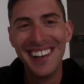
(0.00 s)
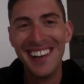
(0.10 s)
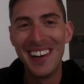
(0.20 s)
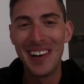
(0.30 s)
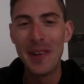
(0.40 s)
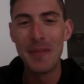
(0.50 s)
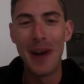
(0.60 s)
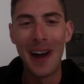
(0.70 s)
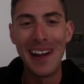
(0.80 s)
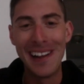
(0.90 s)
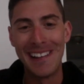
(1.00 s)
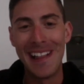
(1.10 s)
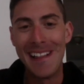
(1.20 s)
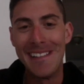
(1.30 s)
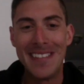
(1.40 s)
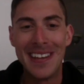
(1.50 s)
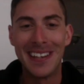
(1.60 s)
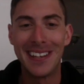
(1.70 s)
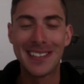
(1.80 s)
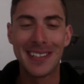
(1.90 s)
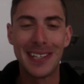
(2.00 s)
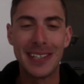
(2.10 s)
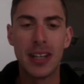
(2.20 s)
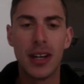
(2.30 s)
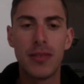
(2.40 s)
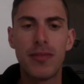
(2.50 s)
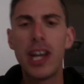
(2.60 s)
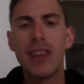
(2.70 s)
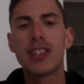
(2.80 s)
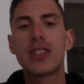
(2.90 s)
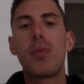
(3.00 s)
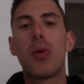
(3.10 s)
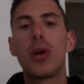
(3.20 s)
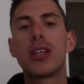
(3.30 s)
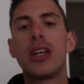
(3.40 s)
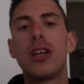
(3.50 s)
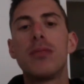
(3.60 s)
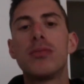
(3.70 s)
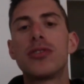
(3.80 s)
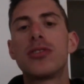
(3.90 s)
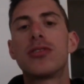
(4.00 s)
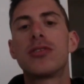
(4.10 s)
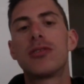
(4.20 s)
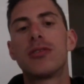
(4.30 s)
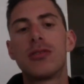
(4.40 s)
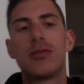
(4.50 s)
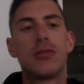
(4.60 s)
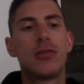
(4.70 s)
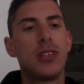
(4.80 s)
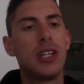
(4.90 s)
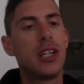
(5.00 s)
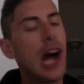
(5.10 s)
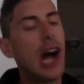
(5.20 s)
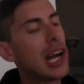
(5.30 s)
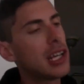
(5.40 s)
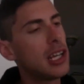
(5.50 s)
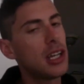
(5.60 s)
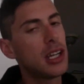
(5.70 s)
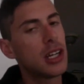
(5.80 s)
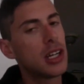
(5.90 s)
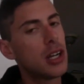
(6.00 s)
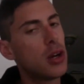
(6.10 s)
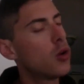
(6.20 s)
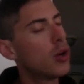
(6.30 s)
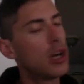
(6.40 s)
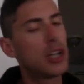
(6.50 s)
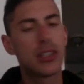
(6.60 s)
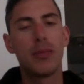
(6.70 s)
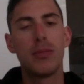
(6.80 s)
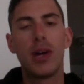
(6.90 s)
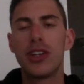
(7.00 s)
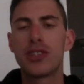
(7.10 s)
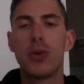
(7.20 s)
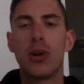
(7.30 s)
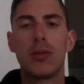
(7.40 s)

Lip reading: Oh my. That's great. Favorite sports teams in hockey or some other sport?